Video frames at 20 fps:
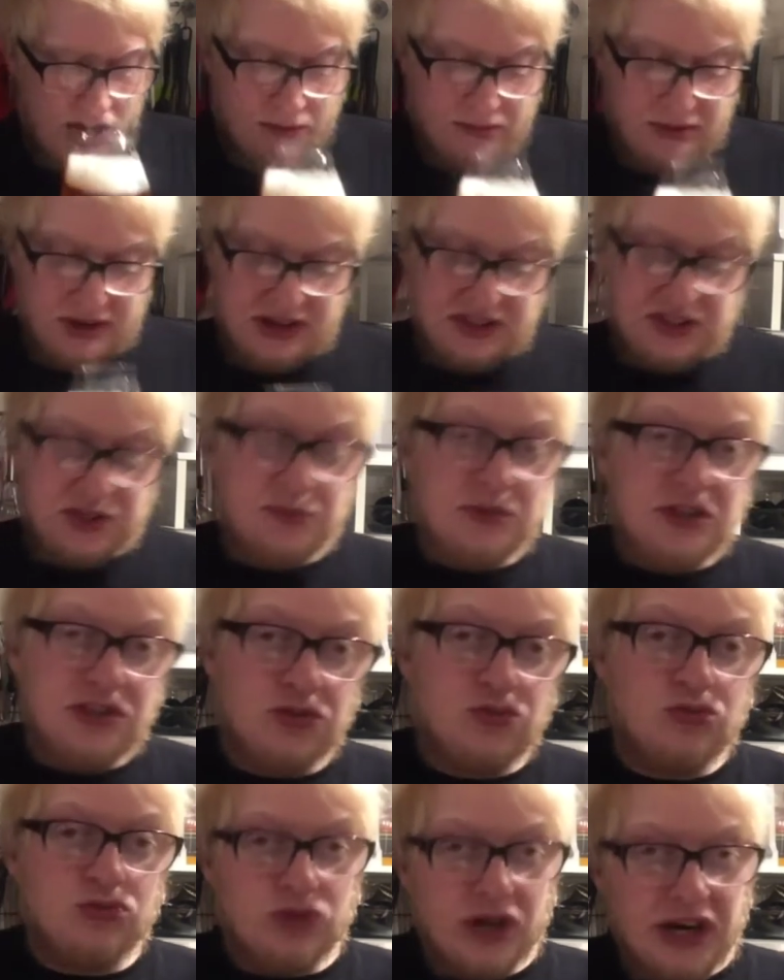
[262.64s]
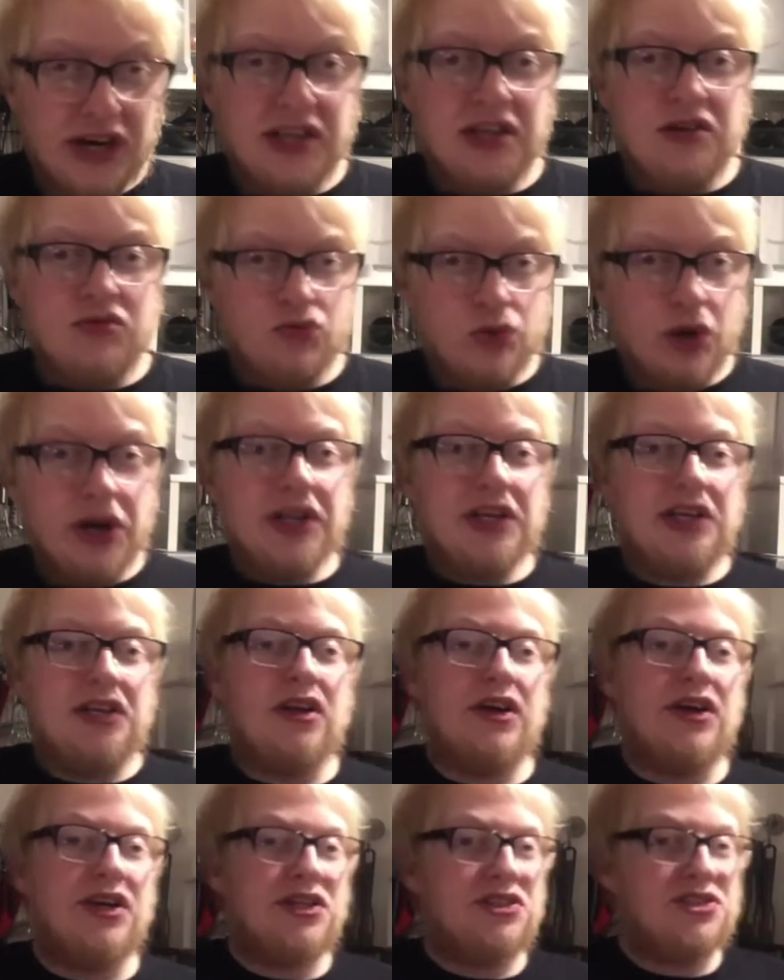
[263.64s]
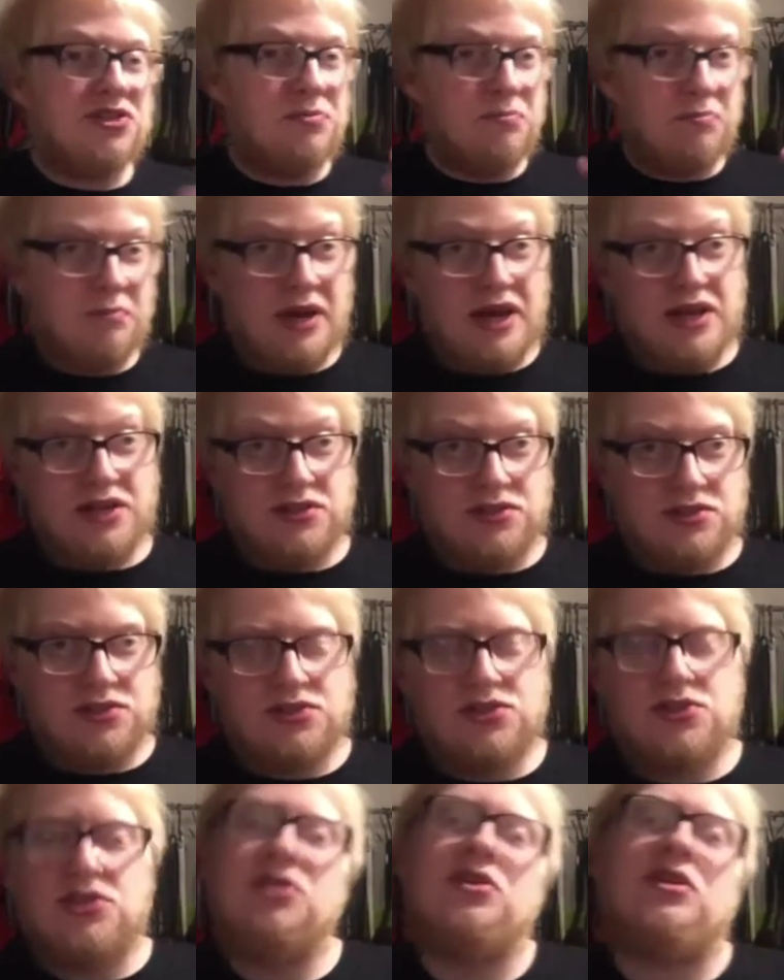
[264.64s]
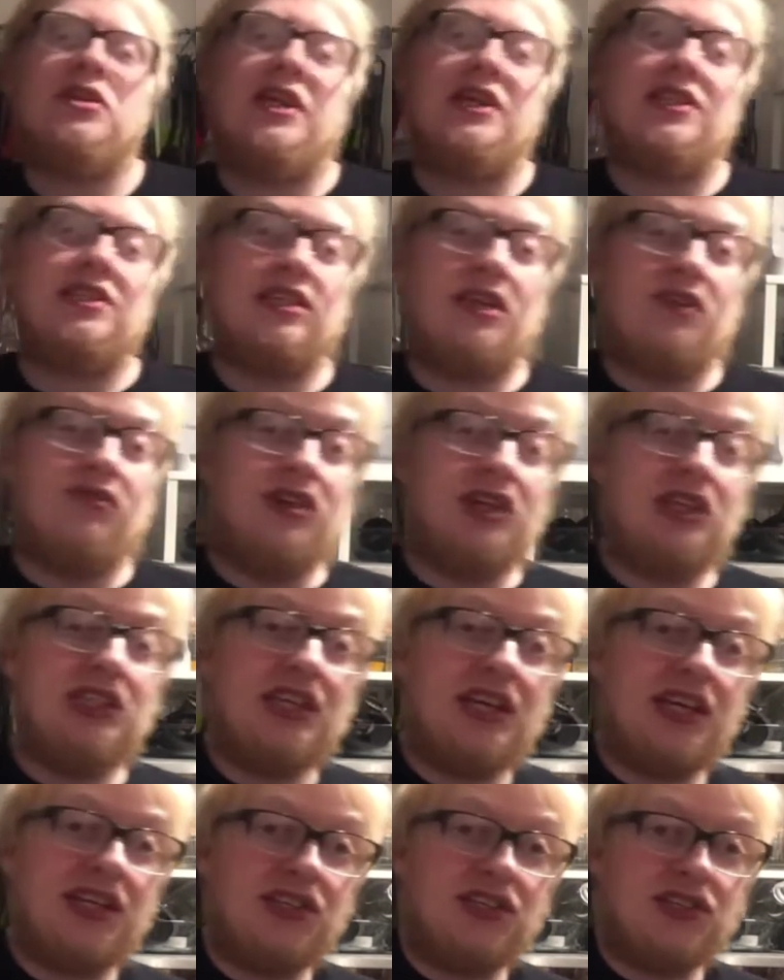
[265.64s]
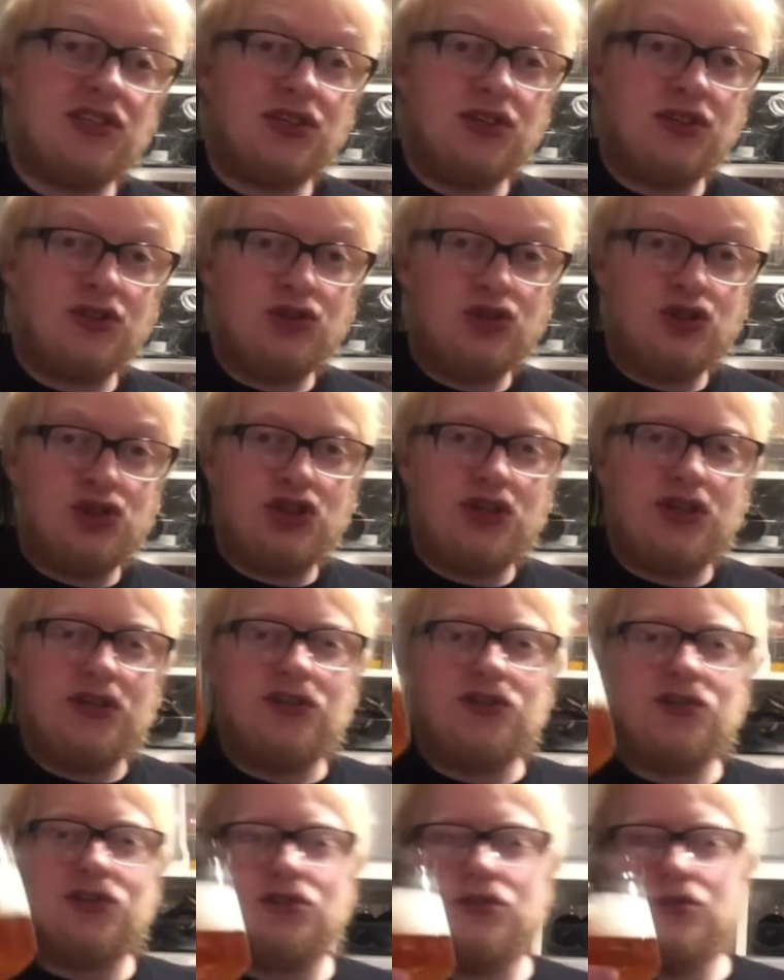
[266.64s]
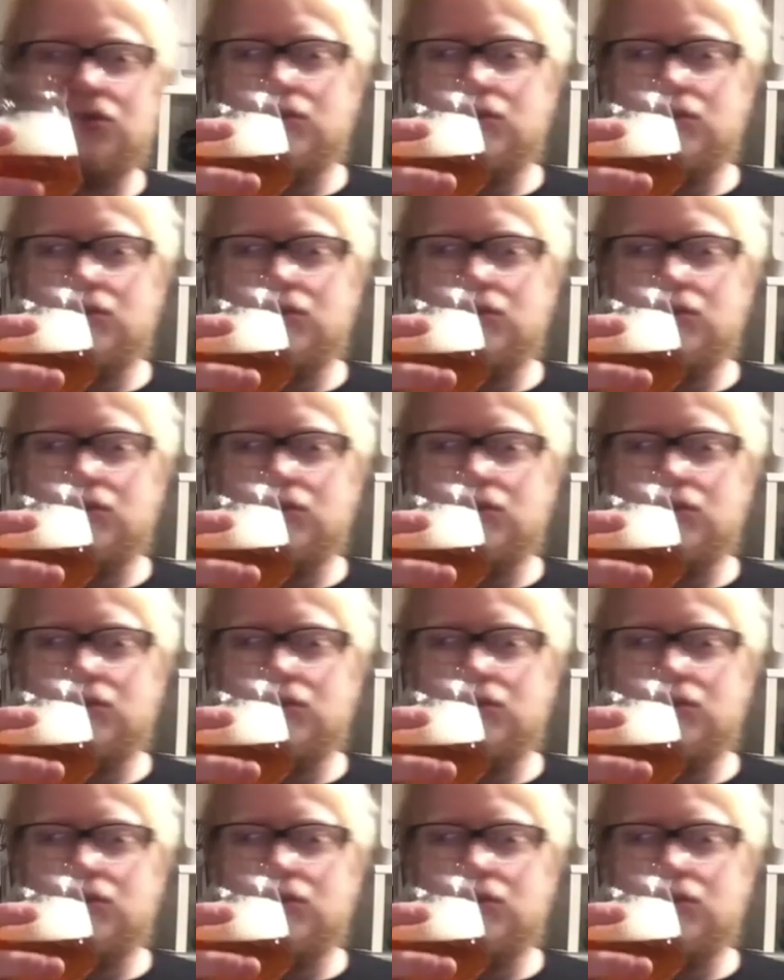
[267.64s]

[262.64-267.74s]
But yeah, it smells really, really nice and balanced. Let's give it a taste. Cheers.